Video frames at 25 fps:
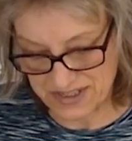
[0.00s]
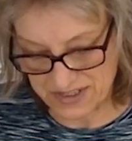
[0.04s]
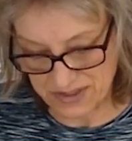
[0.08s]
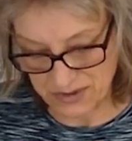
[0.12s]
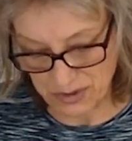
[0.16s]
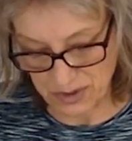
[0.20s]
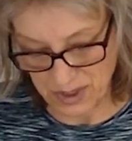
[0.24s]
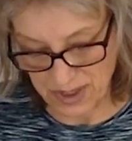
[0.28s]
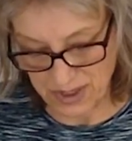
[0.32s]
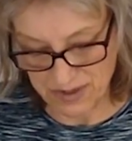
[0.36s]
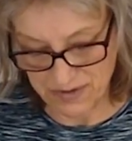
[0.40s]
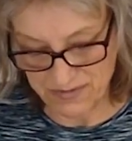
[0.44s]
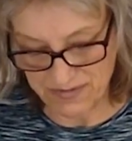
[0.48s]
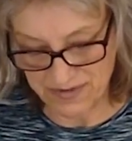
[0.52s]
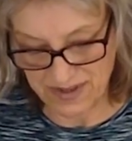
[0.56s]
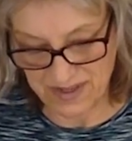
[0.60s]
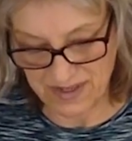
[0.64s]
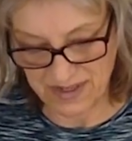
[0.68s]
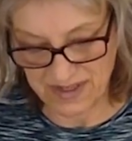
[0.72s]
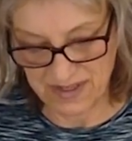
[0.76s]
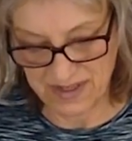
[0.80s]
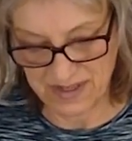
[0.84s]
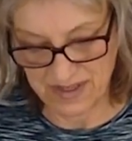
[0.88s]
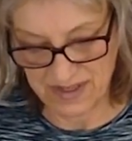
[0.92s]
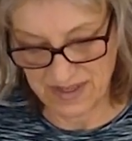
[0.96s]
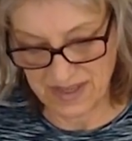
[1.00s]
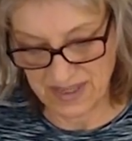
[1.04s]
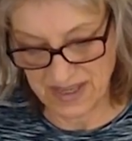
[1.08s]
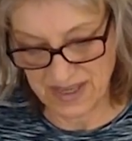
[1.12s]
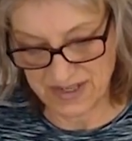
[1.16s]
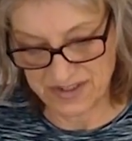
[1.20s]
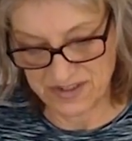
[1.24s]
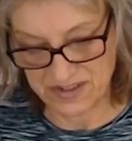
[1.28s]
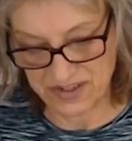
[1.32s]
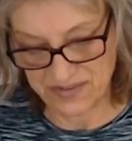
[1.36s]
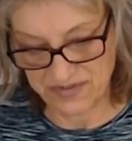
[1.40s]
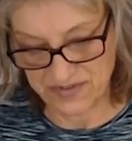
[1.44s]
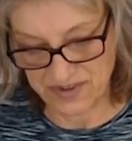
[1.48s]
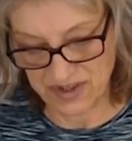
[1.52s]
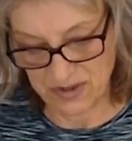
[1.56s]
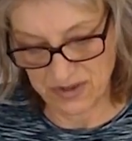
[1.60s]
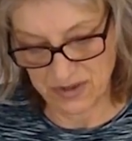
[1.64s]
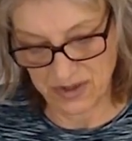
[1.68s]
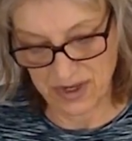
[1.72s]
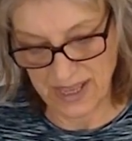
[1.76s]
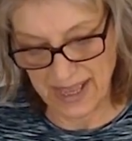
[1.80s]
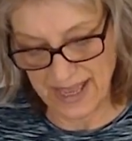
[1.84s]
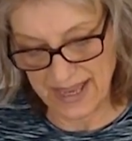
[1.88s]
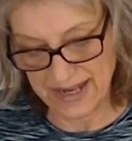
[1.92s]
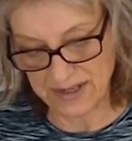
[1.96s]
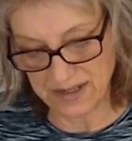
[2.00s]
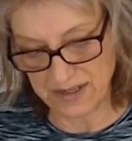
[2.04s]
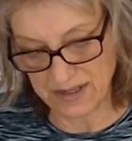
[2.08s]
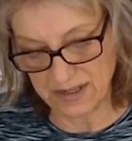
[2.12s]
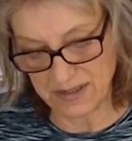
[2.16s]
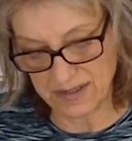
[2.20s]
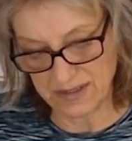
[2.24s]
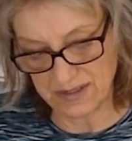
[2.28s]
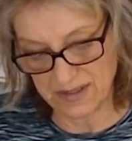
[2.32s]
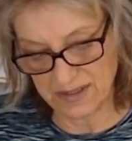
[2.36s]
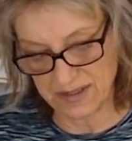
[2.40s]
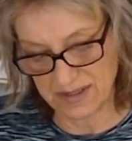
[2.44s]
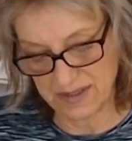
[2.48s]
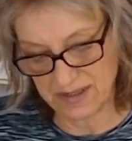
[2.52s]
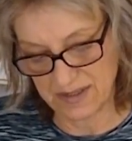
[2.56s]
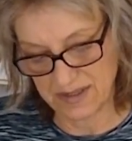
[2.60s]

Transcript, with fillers: this all over the edge of your handle.